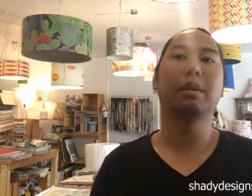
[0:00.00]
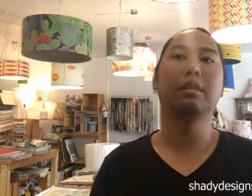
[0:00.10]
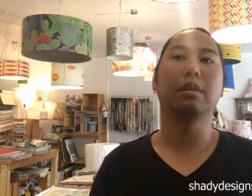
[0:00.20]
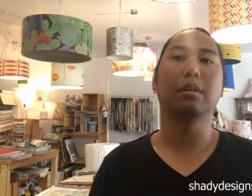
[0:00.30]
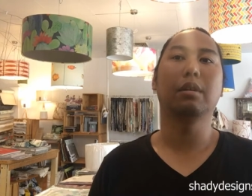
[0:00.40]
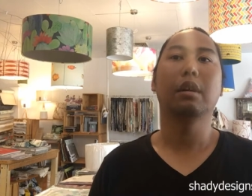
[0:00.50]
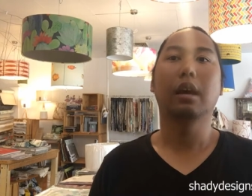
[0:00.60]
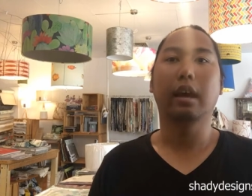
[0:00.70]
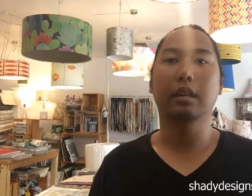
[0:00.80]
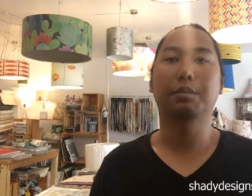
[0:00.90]
with you
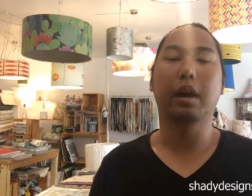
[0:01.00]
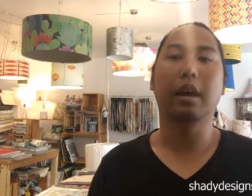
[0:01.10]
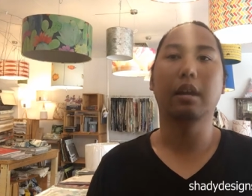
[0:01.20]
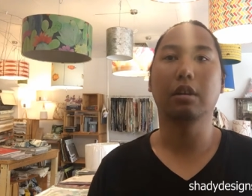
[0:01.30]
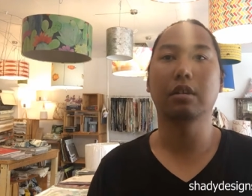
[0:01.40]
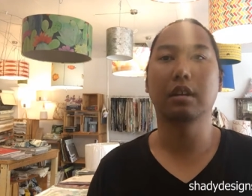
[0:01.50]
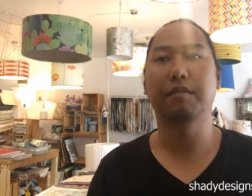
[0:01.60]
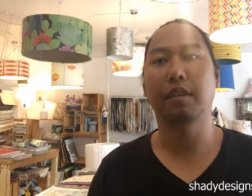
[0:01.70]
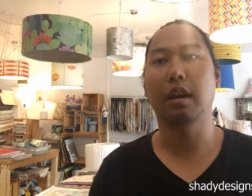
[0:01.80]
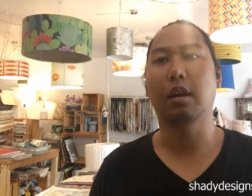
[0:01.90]
is by using
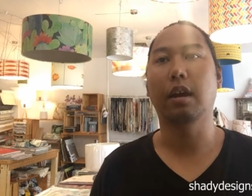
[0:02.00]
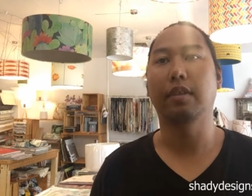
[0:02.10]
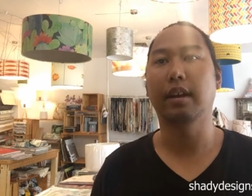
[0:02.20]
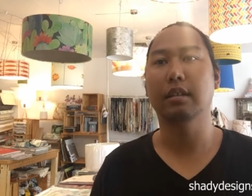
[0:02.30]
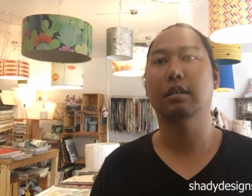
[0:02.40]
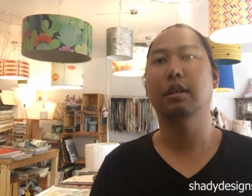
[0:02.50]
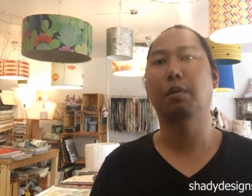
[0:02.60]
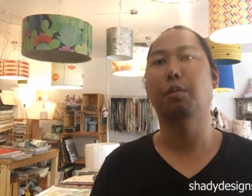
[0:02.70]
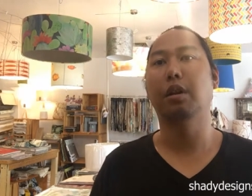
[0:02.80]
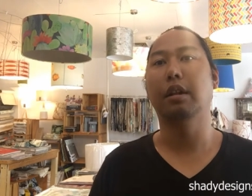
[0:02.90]
video, and that's
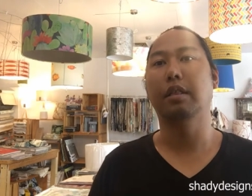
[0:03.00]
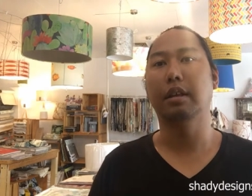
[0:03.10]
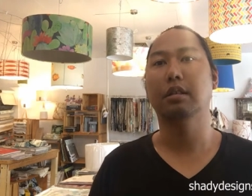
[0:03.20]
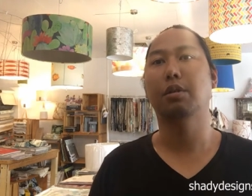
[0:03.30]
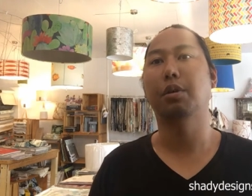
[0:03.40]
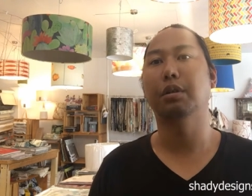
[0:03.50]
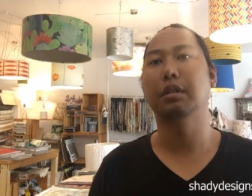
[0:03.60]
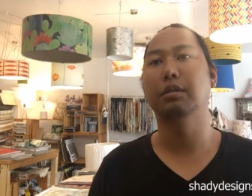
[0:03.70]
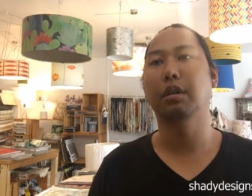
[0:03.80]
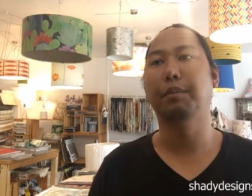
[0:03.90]
what this course
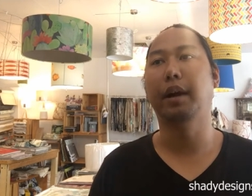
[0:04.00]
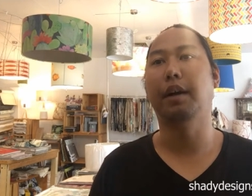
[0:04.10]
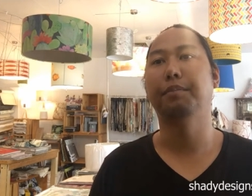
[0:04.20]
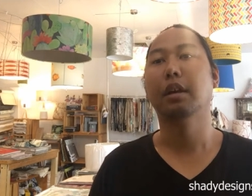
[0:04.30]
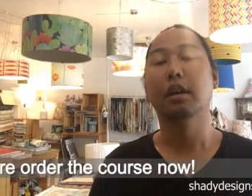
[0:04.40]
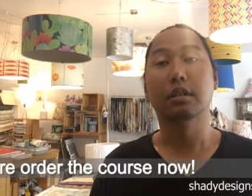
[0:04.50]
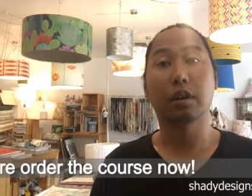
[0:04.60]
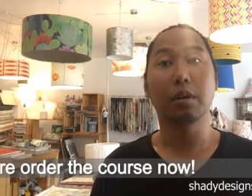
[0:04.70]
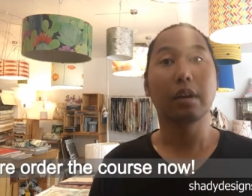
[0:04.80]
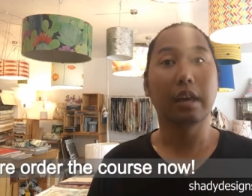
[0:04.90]
is all about.
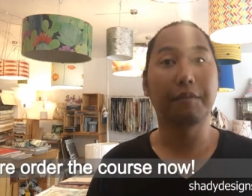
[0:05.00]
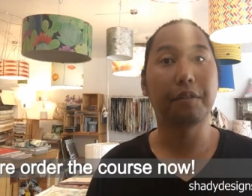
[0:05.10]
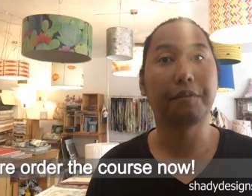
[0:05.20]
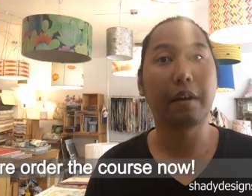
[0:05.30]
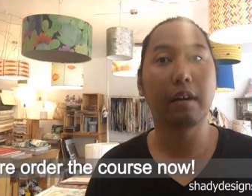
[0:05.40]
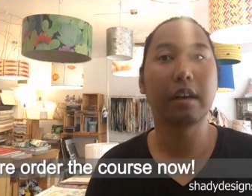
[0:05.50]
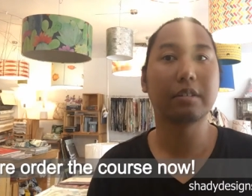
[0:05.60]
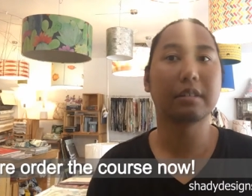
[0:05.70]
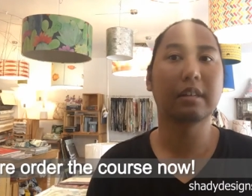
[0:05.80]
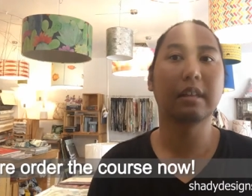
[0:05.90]
So if you're very
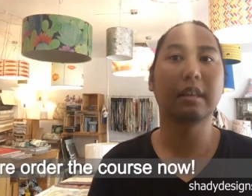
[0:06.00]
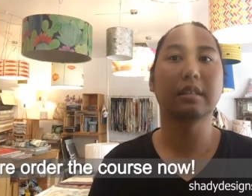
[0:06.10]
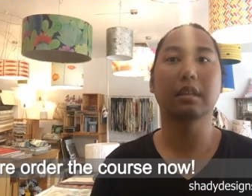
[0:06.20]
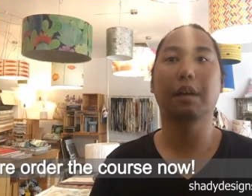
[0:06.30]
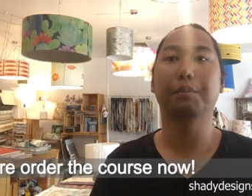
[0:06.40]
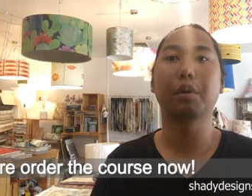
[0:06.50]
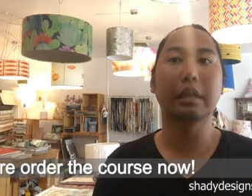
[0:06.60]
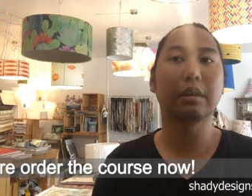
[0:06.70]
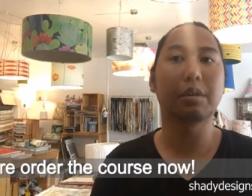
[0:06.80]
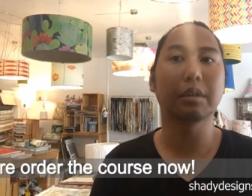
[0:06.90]
interested in this, I'm
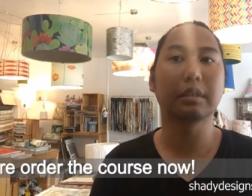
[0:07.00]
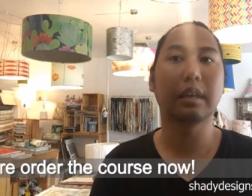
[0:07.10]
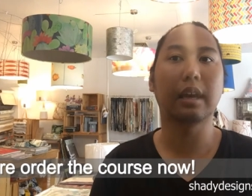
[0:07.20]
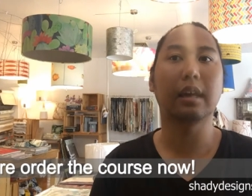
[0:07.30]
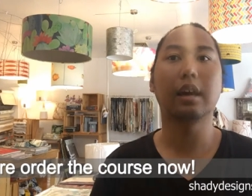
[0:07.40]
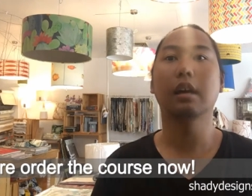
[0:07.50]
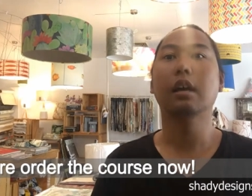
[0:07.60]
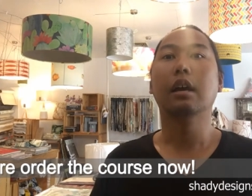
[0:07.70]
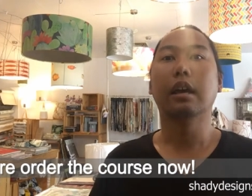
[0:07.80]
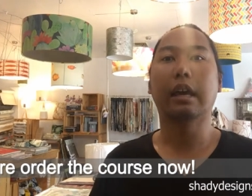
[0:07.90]
putting the course together.
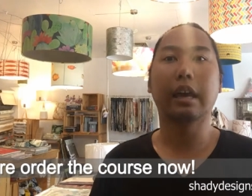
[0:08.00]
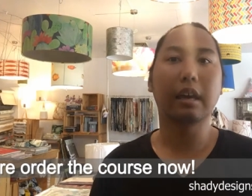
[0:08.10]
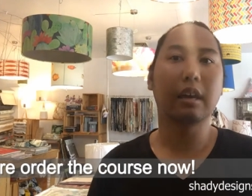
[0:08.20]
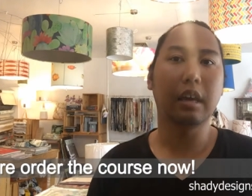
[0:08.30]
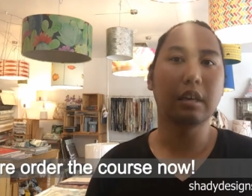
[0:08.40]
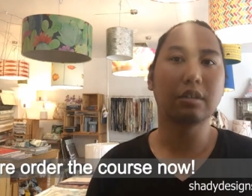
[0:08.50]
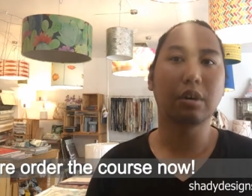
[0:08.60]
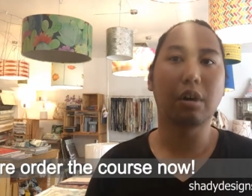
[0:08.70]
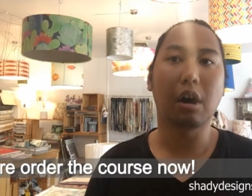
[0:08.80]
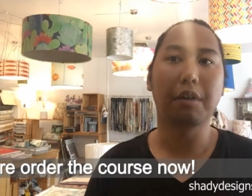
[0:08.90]
Here is
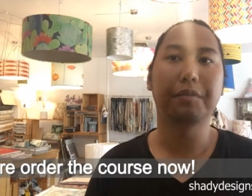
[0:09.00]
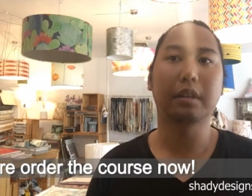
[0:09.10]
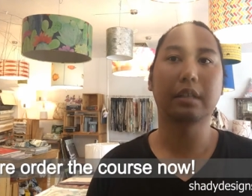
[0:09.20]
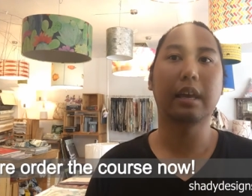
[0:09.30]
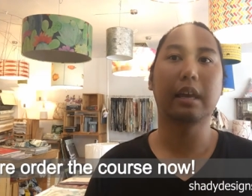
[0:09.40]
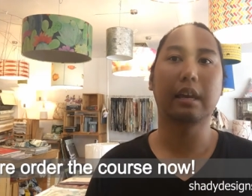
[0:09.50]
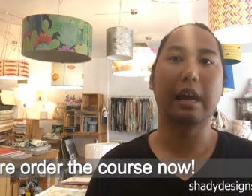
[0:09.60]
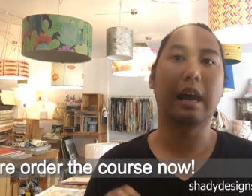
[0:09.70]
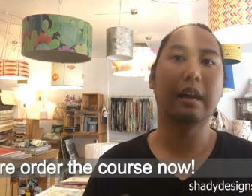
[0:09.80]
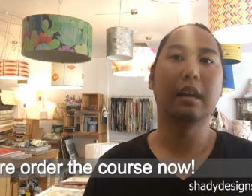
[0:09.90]
your offer to get it
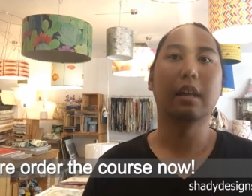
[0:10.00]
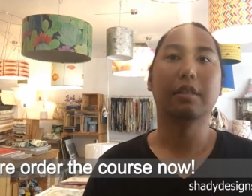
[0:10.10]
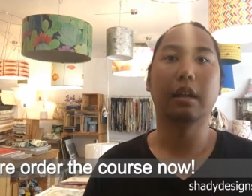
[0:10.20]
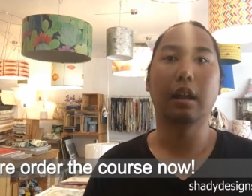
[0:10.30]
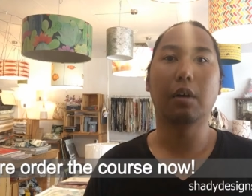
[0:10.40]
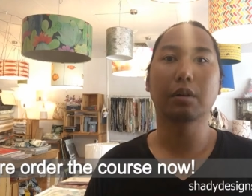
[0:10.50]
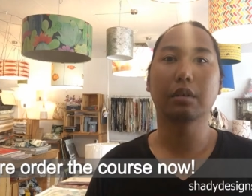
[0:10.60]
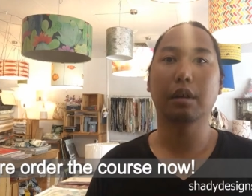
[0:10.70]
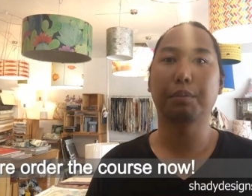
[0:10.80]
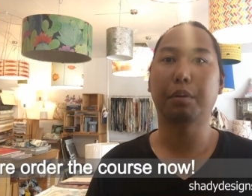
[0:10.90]
at the lowest
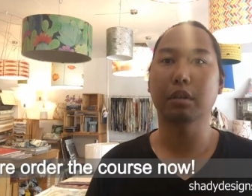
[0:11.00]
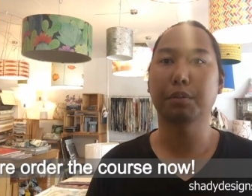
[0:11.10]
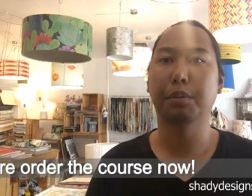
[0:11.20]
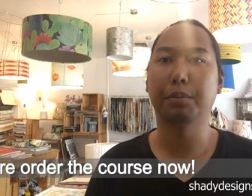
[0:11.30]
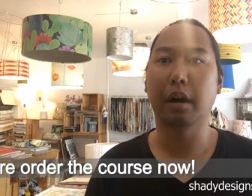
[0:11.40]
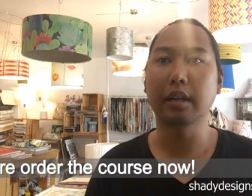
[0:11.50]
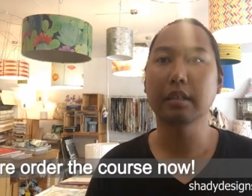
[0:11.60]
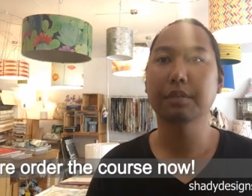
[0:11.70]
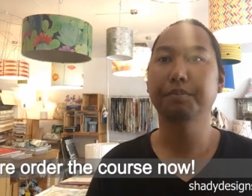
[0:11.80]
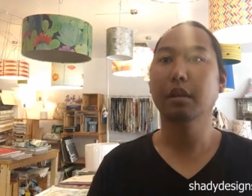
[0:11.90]
possible price.